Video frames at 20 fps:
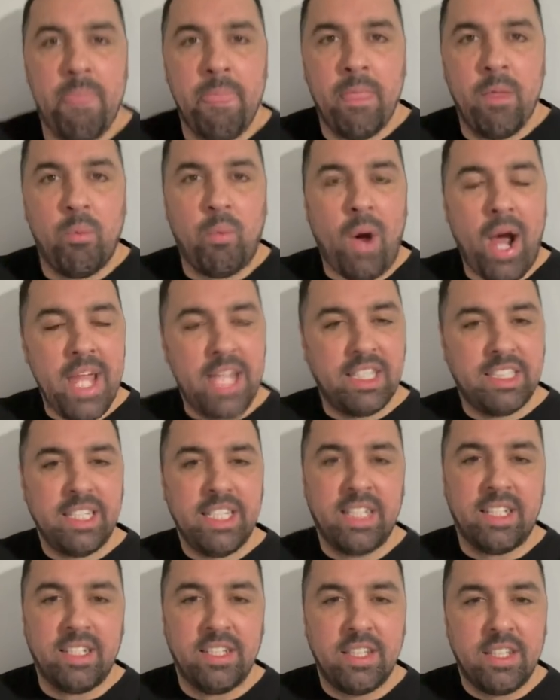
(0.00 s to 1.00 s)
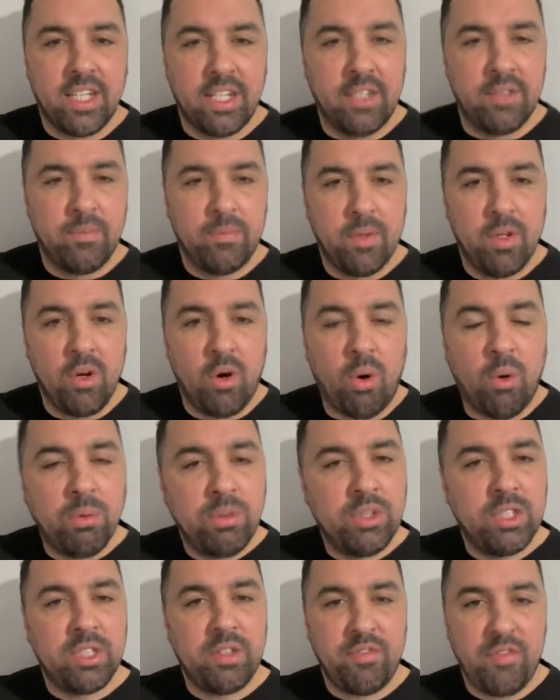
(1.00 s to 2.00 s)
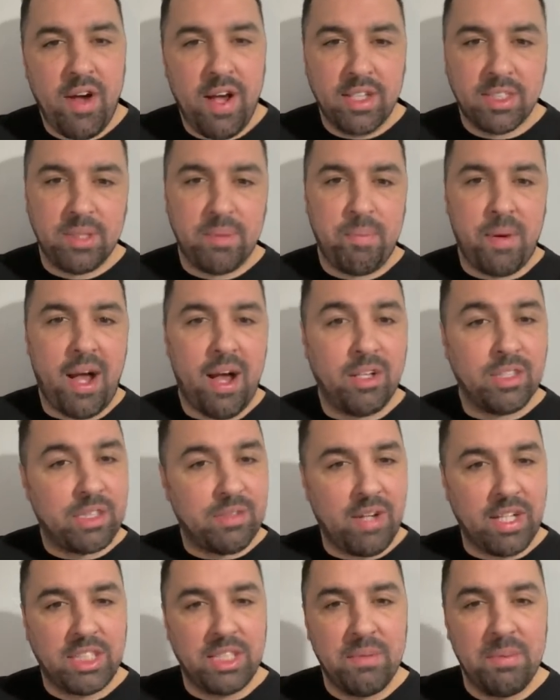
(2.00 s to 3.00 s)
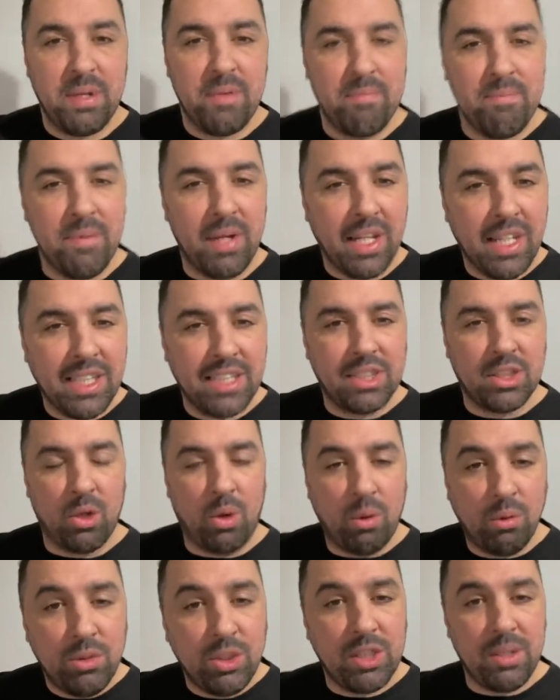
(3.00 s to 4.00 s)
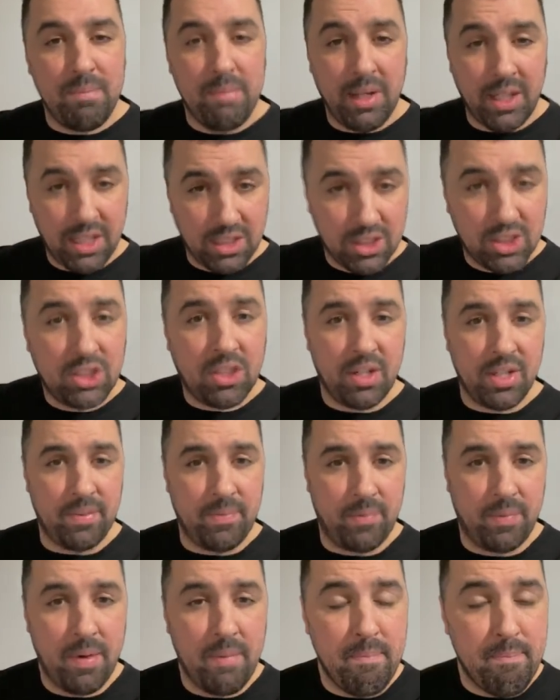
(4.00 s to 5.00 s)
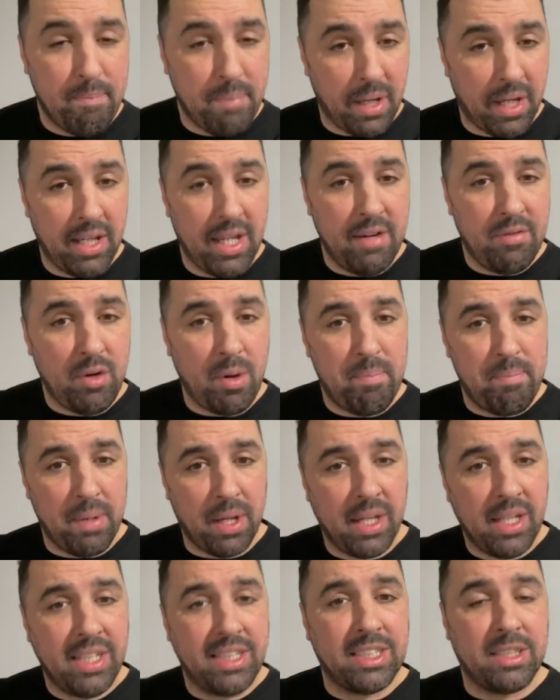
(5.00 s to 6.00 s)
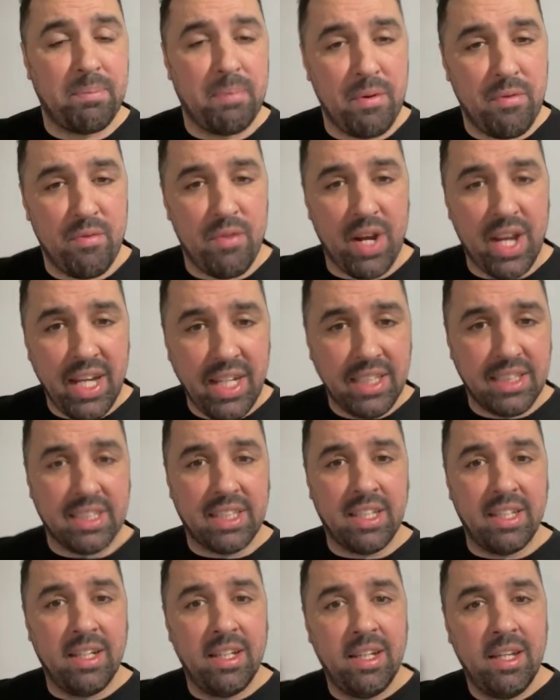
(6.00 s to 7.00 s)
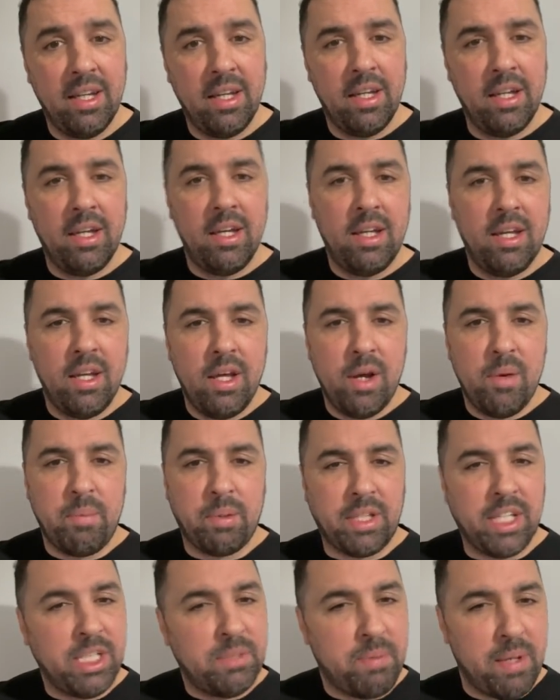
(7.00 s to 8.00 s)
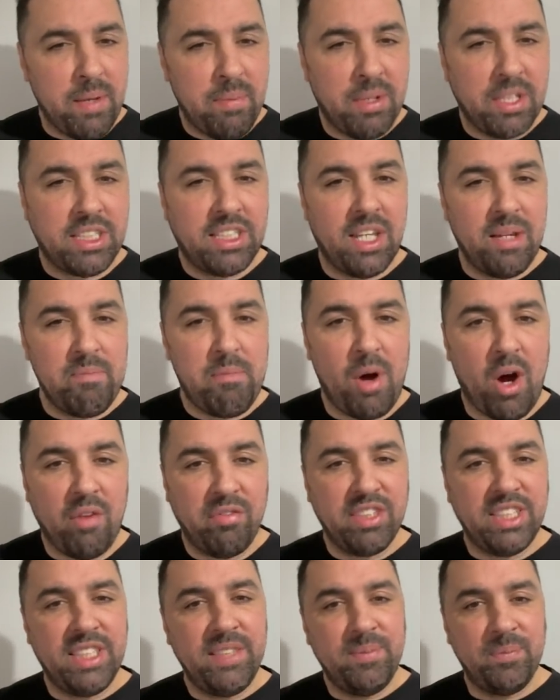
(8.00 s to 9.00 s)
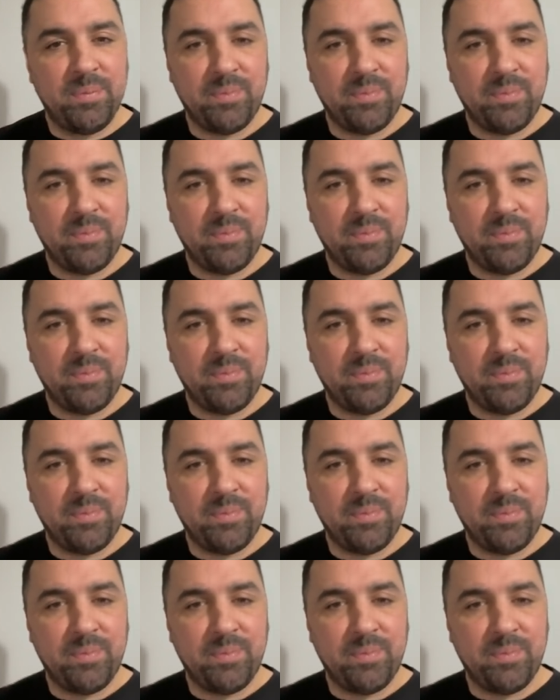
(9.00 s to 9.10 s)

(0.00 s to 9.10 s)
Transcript: why is it that hundreds of thousands of pounds have actually been millions, hundreds of millions, sorry, billions, if not billions, have been raised, but these people are still in poverty?